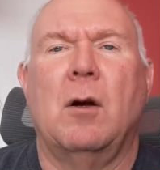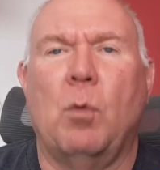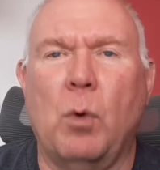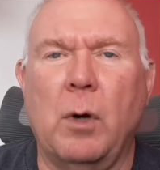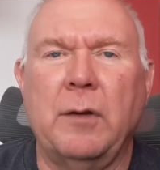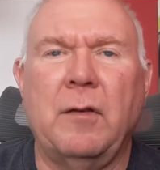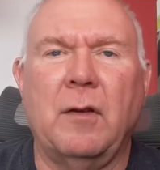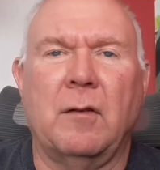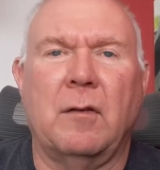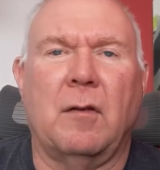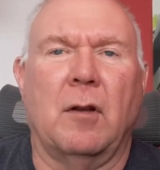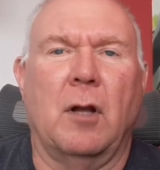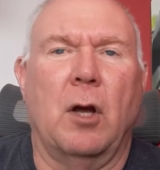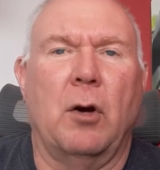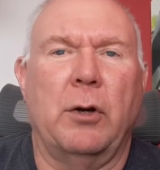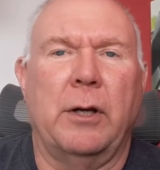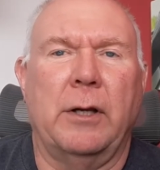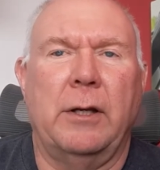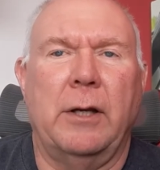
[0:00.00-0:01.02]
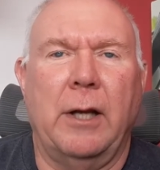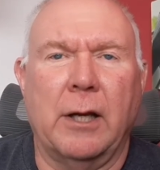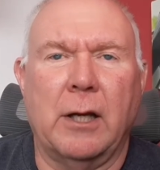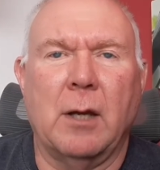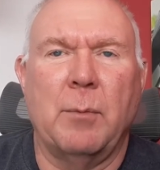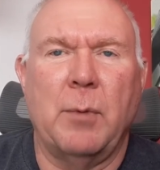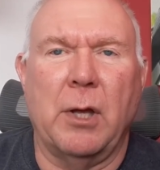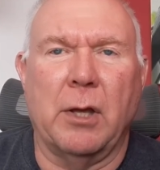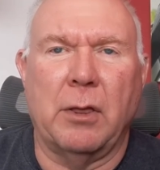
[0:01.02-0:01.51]
Once it's loaded, it
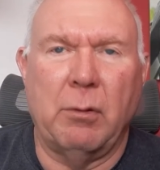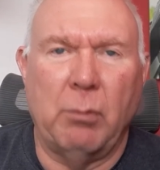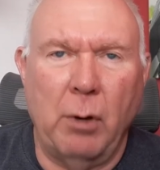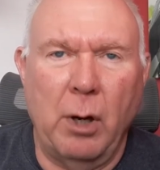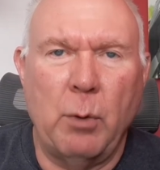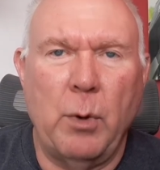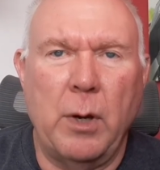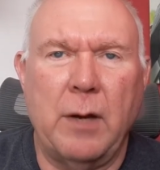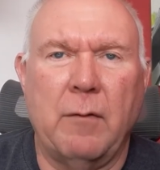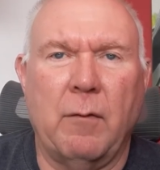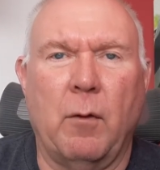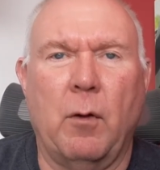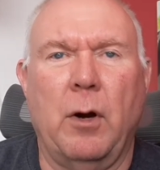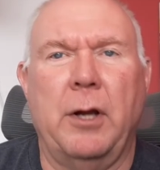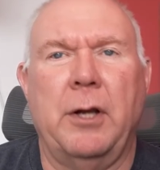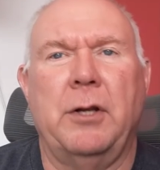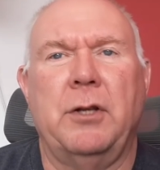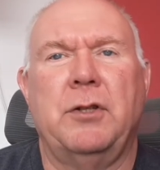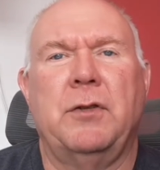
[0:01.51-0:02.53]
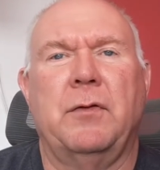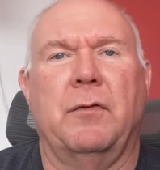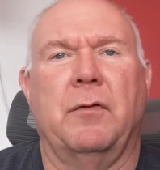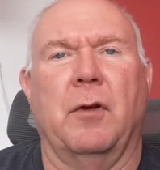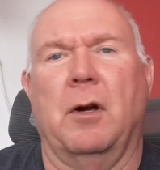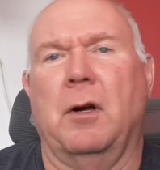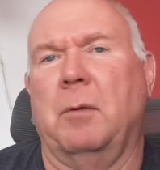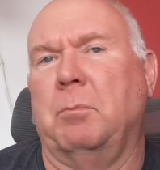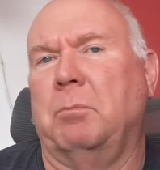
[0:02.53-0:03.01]
can be a three-week voyage
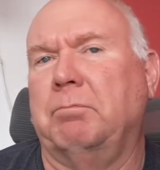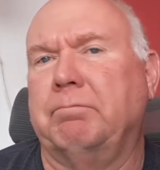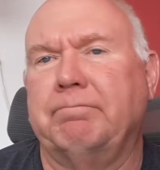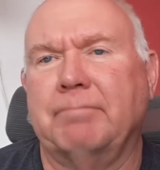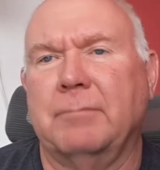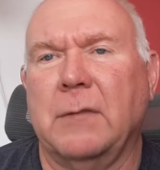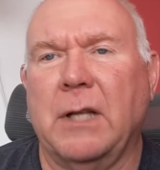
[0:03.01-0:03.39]
from,